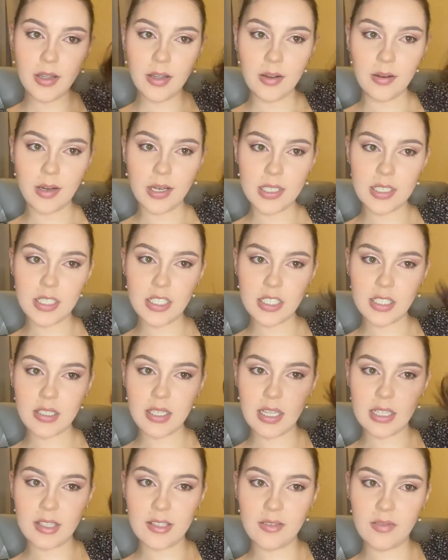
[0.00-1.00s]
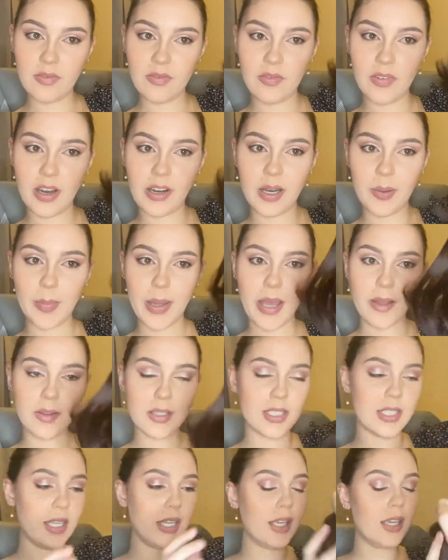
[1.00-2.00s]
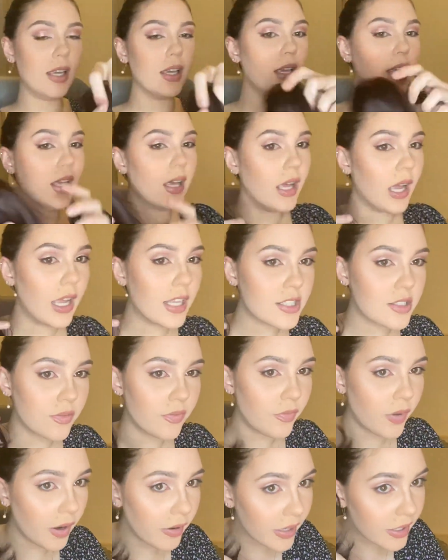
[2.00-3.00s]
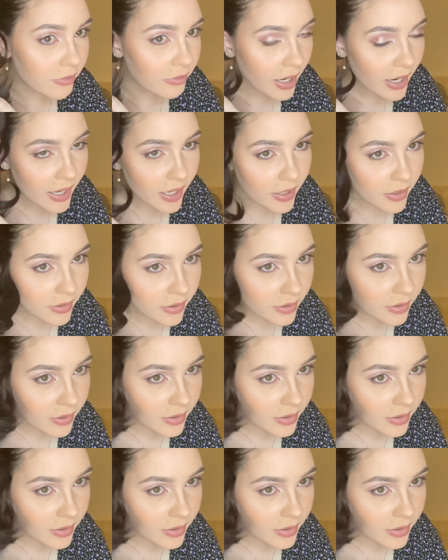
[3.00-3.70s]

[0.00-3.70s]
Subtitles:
where it's very bouncy. It's very red.